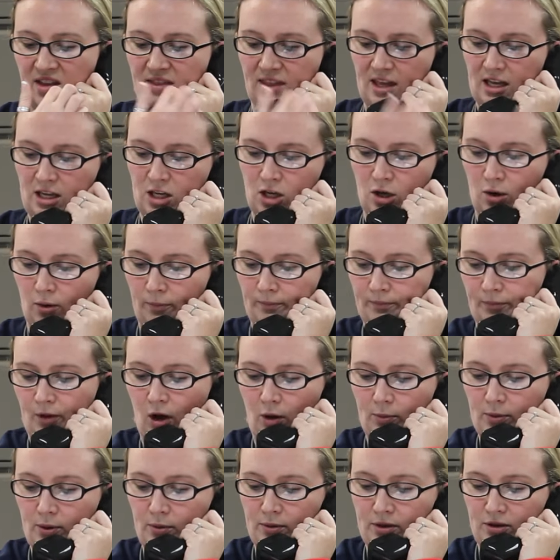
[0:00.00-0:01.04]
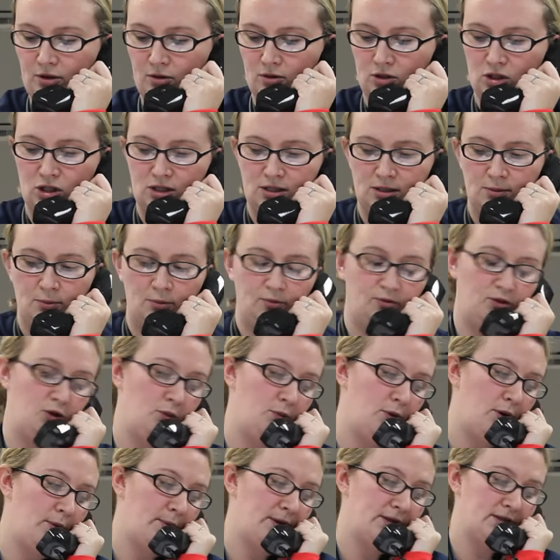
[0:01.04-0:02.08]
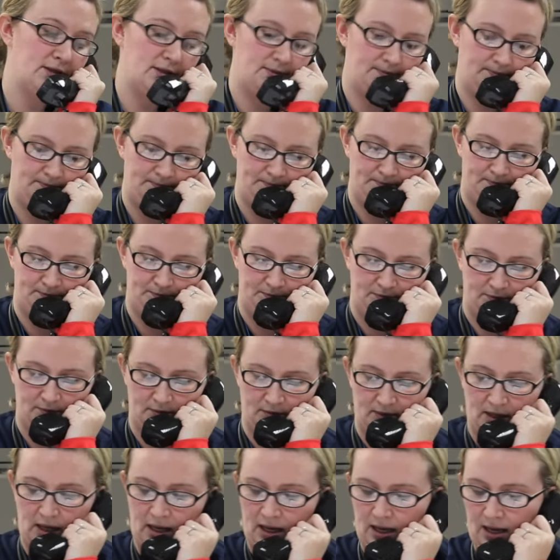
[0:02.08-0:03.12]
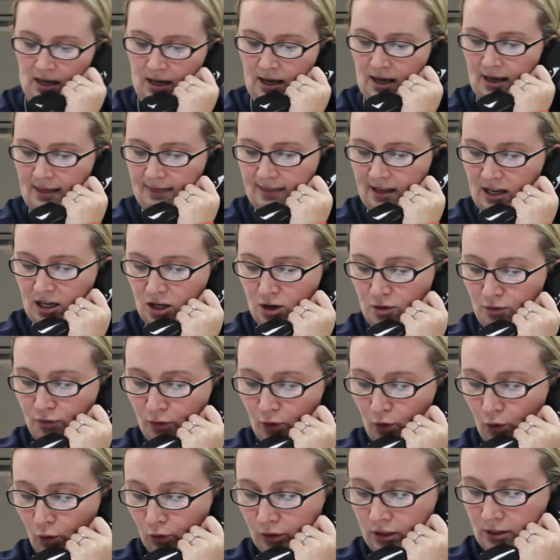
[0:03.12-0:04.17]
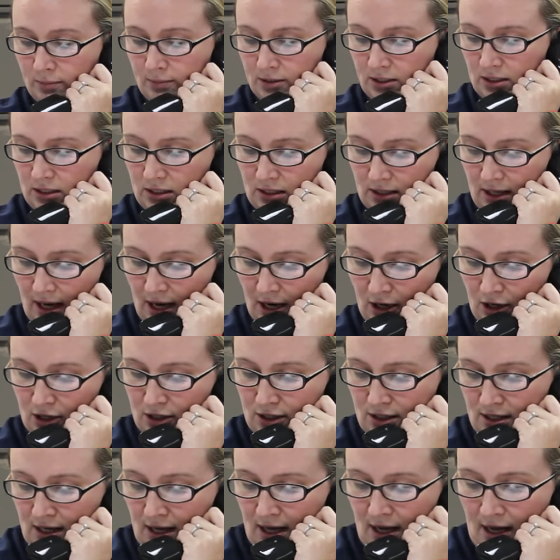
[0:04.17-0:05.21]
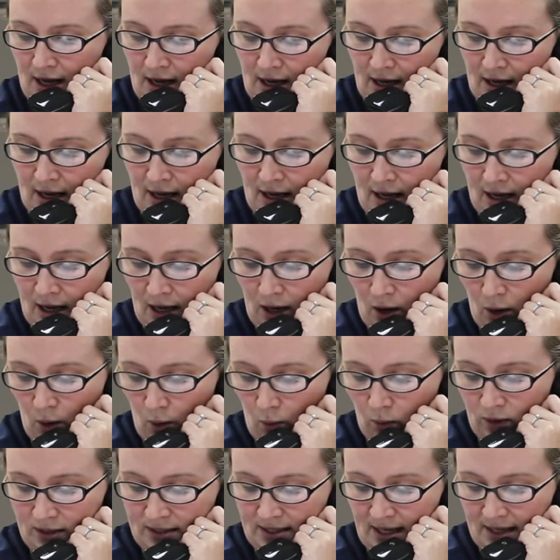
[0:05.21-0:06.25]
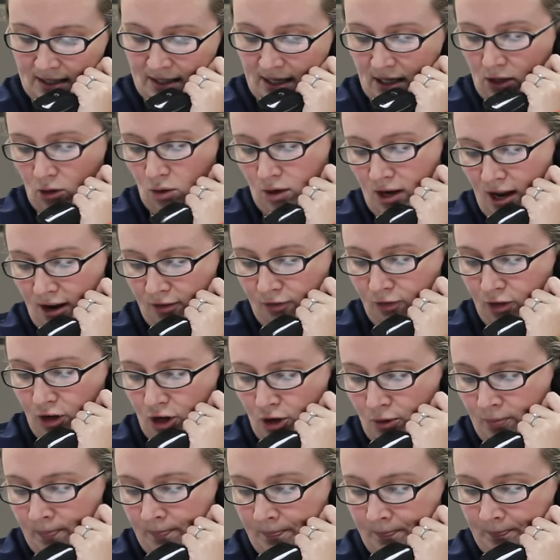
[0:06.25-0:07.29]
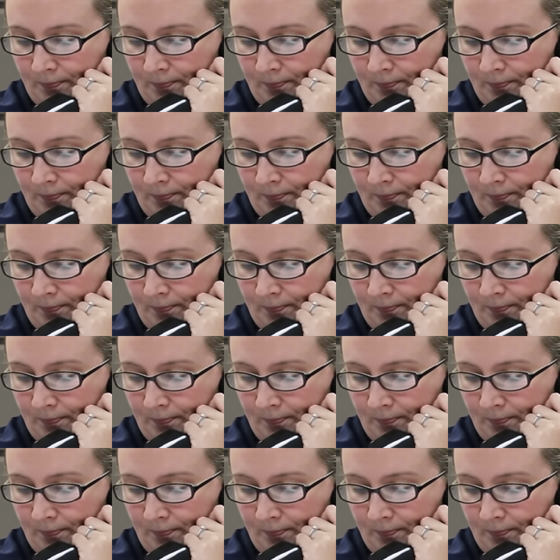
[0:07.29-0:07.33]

Thank you. I'll be with you in just a few moments. Thank you for holding, Mrs. Stiers. Was that date okay for you?